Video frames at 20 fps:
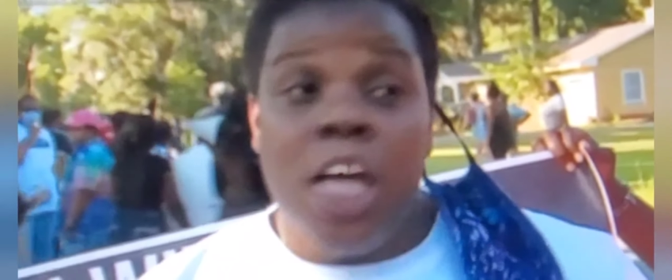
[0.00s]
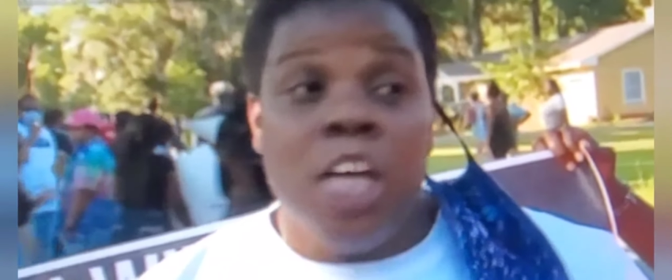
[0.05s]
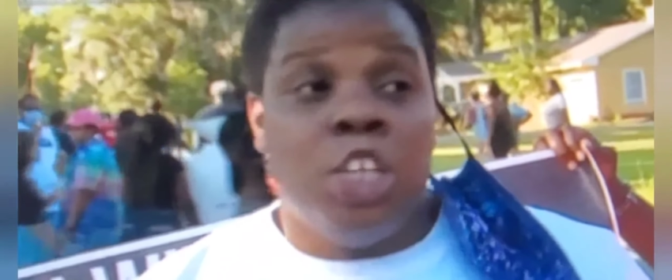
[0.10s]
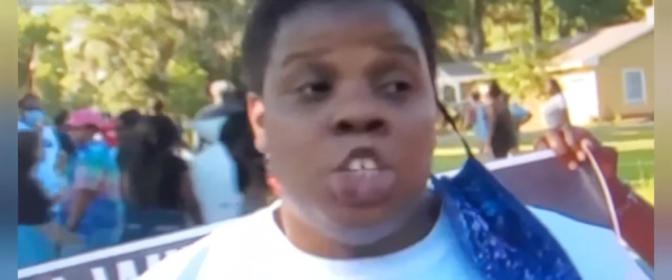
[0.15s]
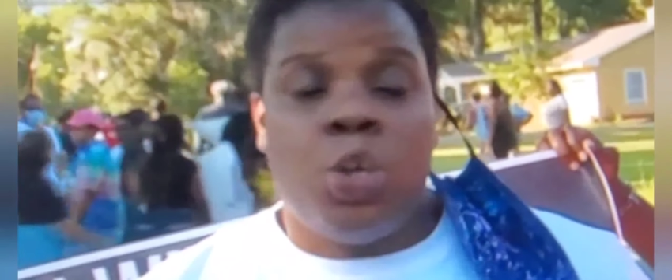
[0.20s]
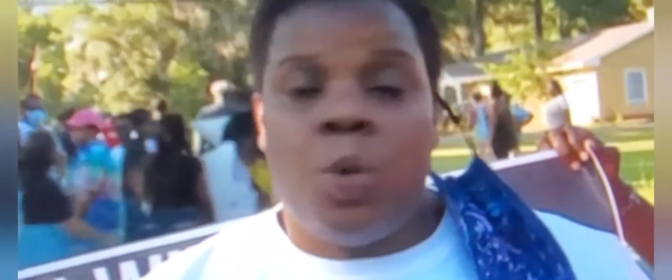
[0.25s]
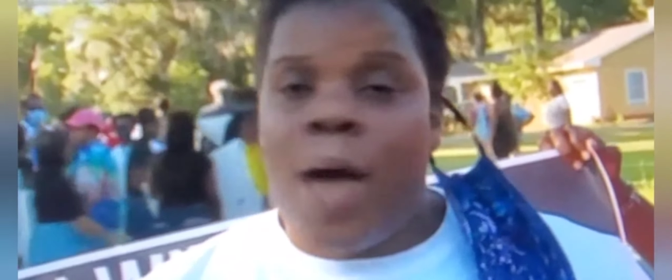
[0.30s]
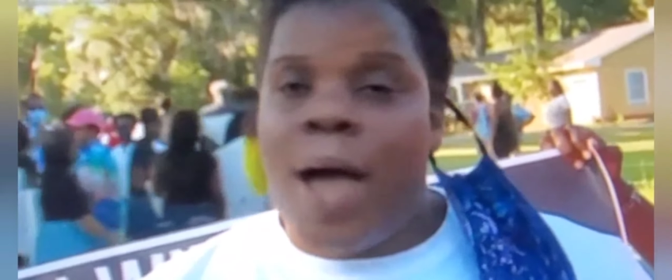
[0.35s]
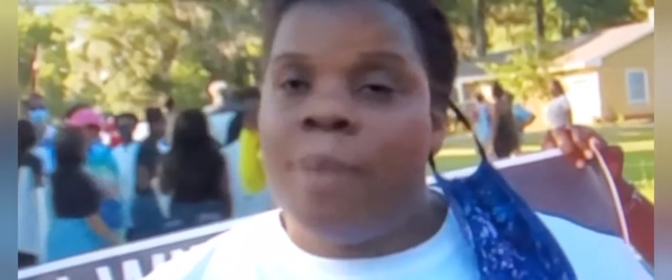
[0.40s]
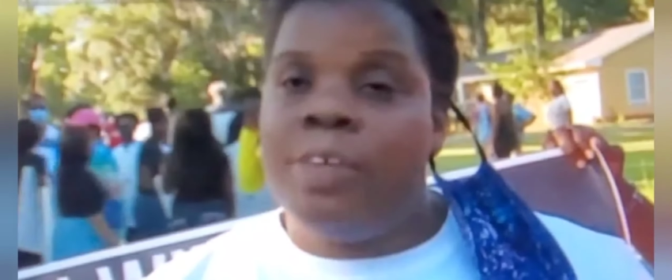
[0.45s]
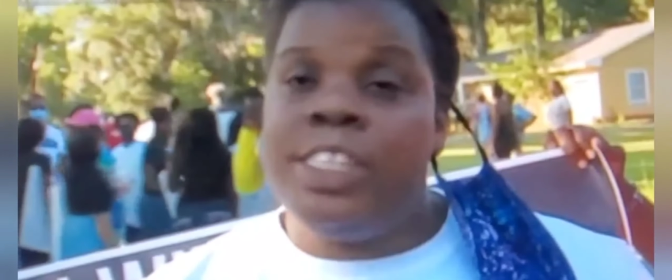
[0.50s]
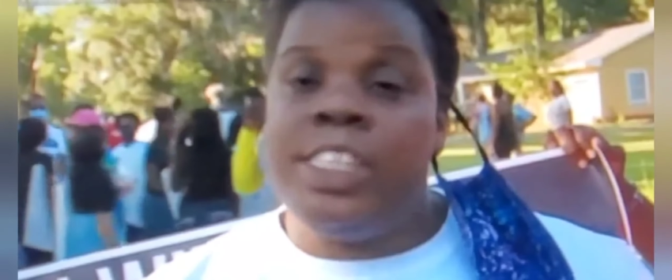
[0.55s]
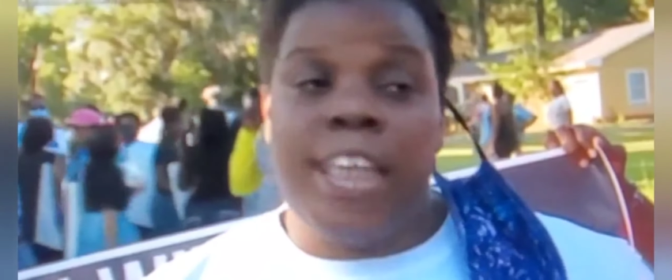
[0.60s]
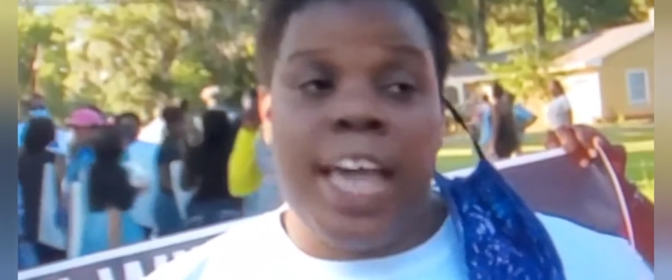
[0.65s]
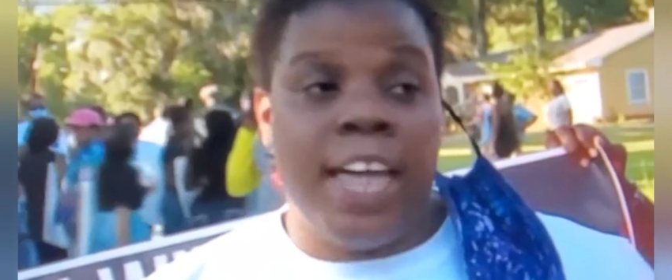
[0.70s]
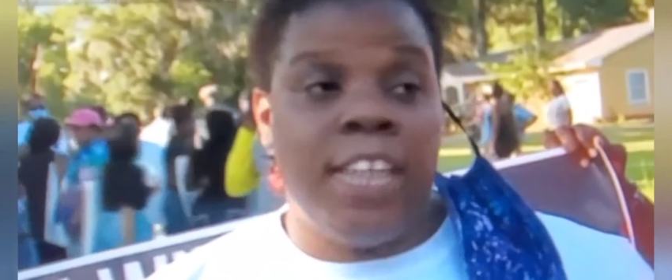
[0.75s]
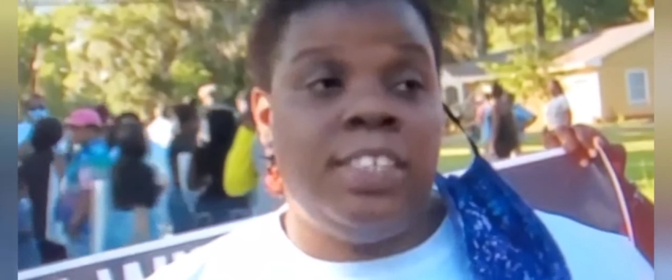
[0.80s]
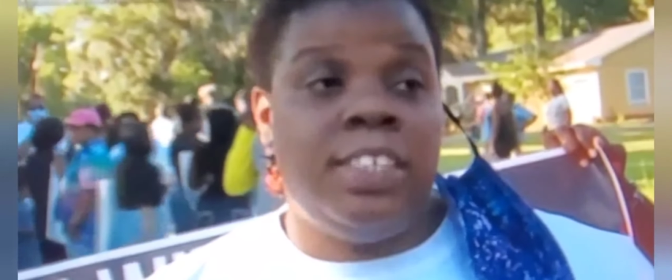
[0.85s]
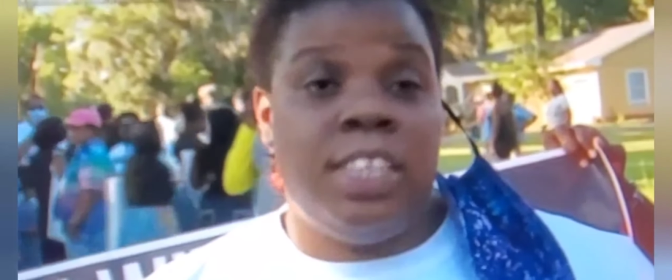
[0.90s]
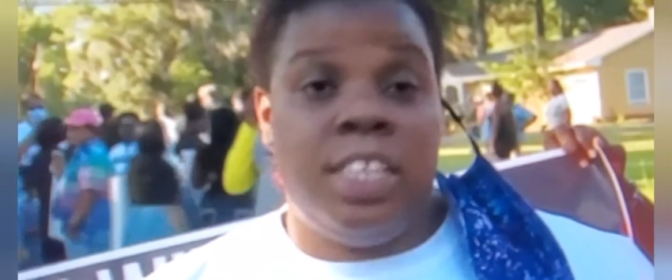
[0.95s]
So I would
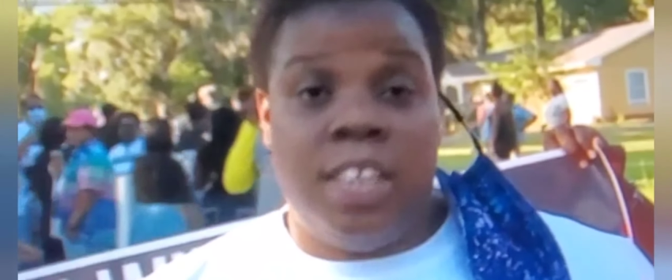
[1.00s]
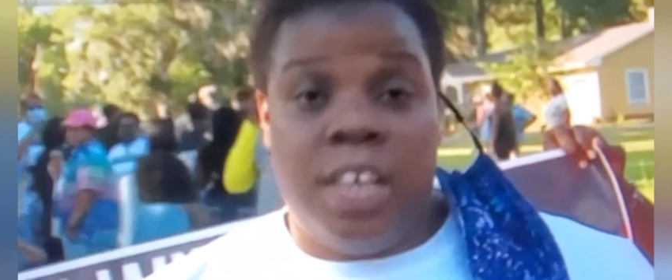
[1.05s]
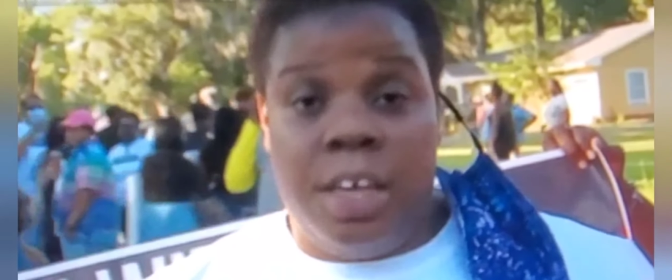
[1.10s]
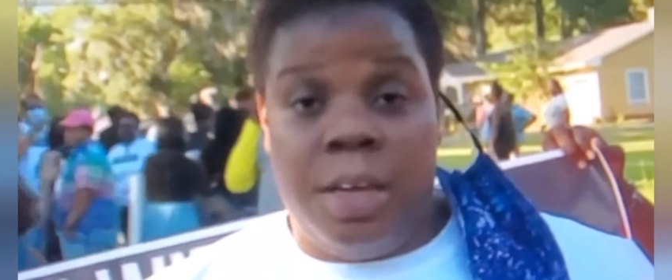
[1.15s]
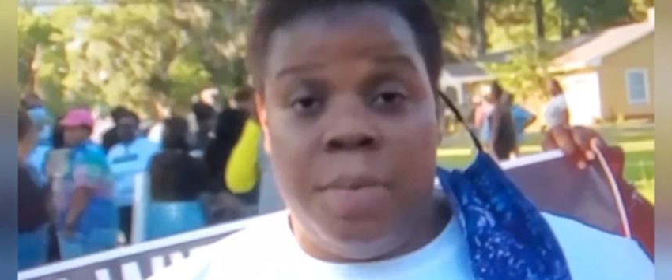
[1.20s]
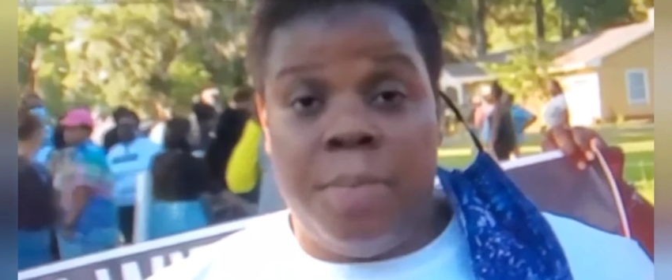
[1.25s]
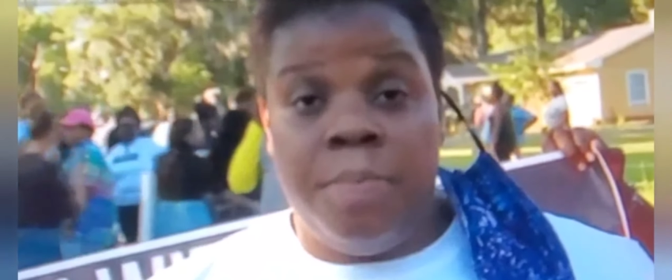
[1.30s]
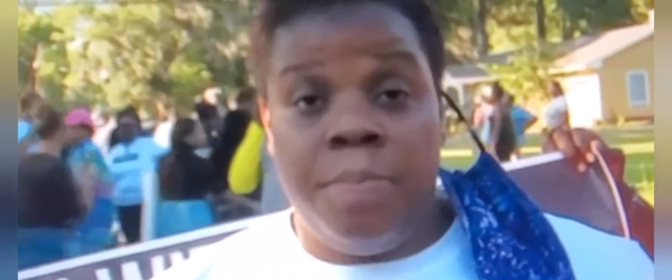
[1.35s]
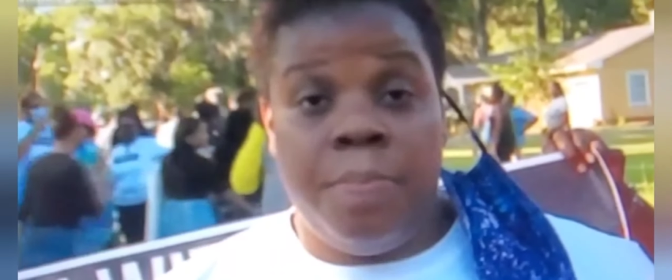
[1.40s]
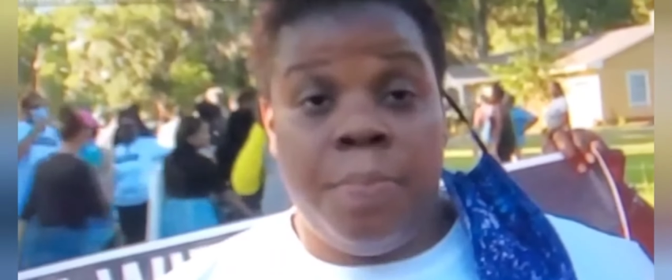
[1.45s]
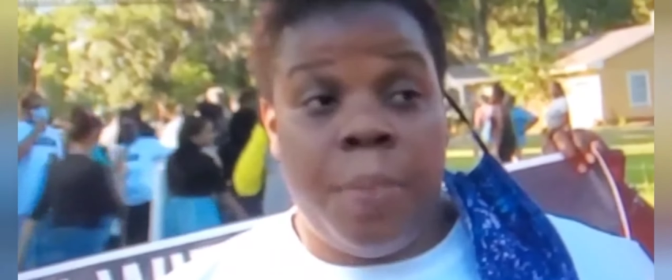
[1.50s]
say to them,